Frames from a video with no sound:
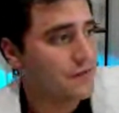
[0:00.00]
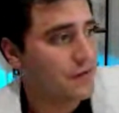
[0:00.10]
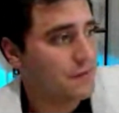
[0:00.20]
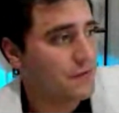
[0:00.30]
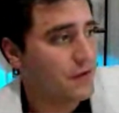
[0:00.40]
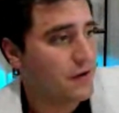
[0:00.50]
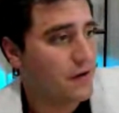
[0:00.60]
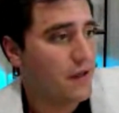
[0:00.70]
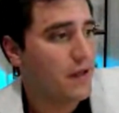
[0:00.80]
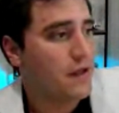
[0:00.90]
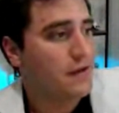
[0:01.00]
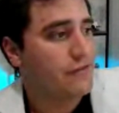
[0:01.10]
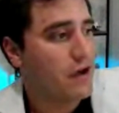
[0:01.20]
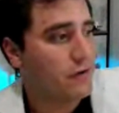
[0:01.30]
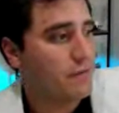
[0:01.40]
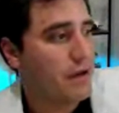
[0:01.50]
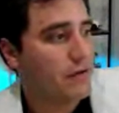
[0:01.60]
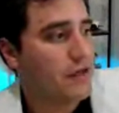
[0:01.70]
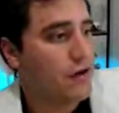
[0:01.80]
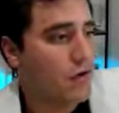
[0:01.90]
Simpson talked
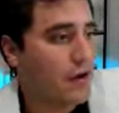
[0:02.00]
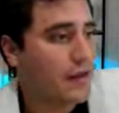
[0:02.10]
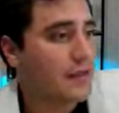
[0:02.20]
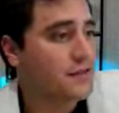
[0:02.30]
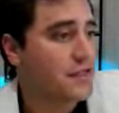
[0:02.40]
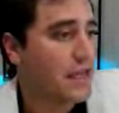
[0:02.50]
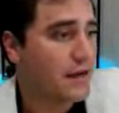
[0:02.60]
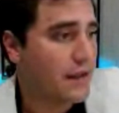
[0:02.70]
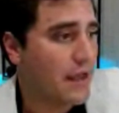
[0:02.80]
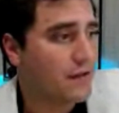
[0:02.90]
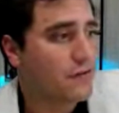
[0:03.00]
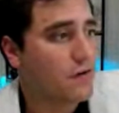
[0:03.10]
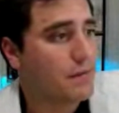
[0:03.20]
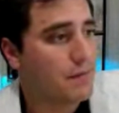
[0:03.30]
about curing his skin cancer.